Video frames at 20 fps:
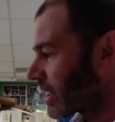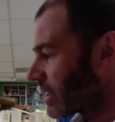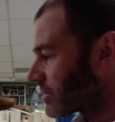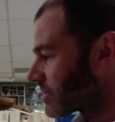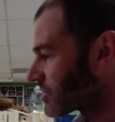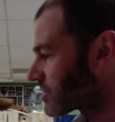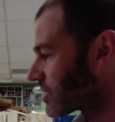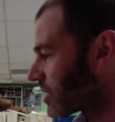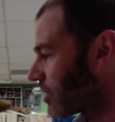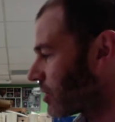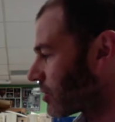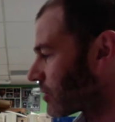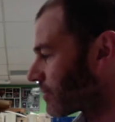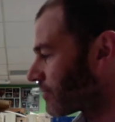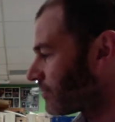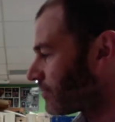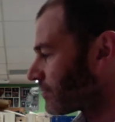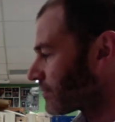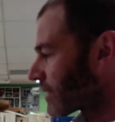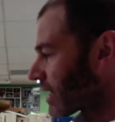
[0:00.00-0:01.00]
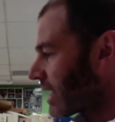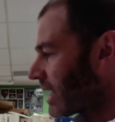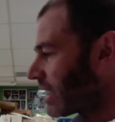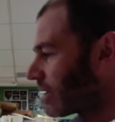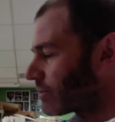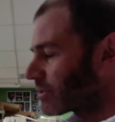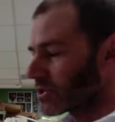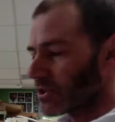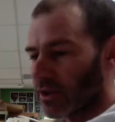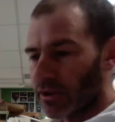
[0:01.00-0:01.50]
So he
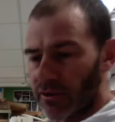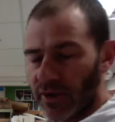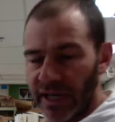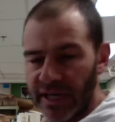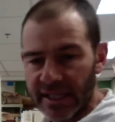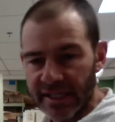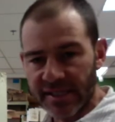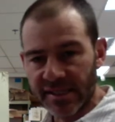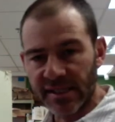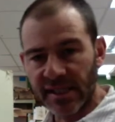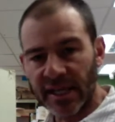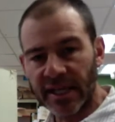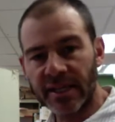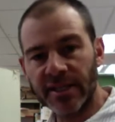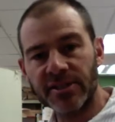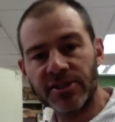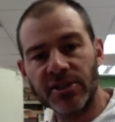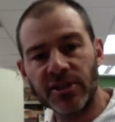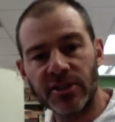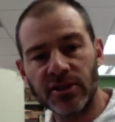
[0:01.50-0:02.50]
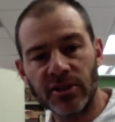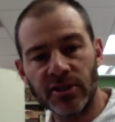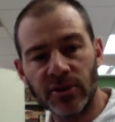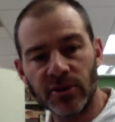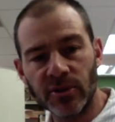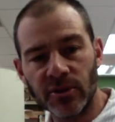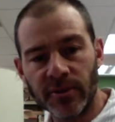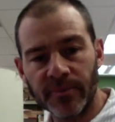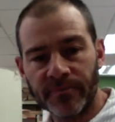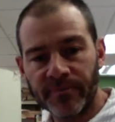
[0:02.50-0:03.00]
was already slated to
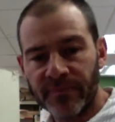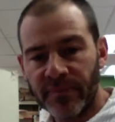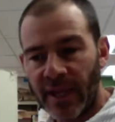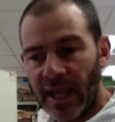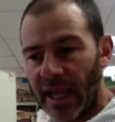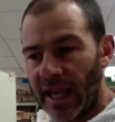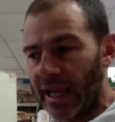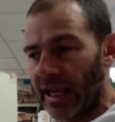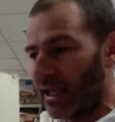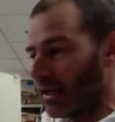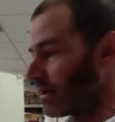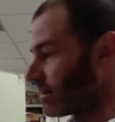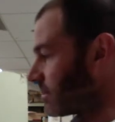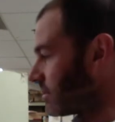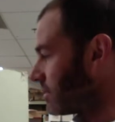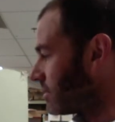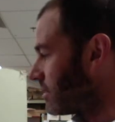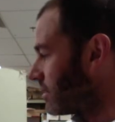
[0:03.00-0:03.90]
do a